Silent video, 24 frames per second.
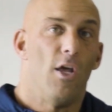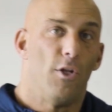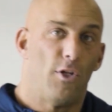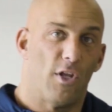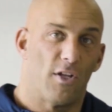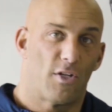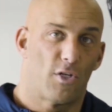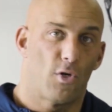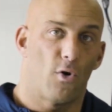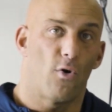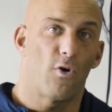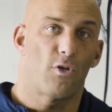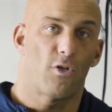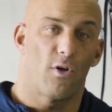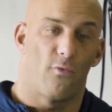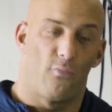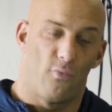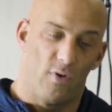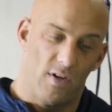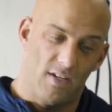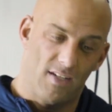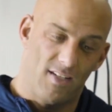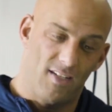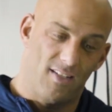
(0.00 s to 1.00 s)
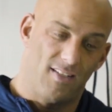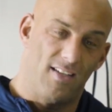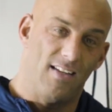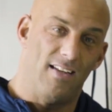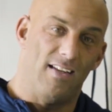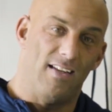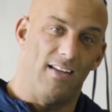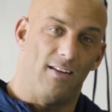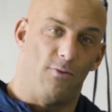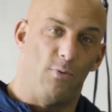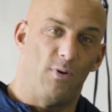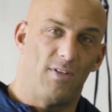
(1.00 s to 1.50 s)
the source of
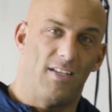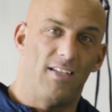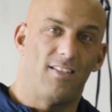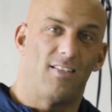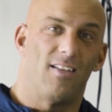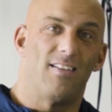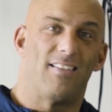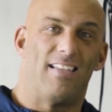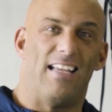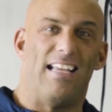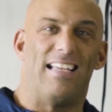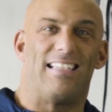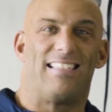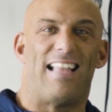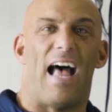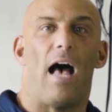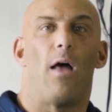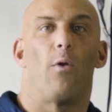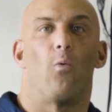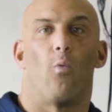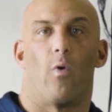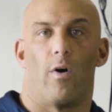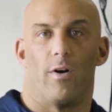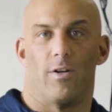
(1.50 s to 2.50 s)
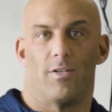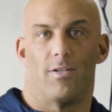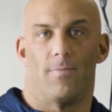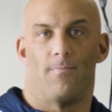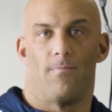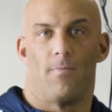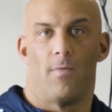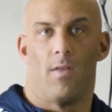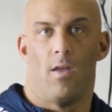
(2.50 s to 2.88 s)
resistance is downwards.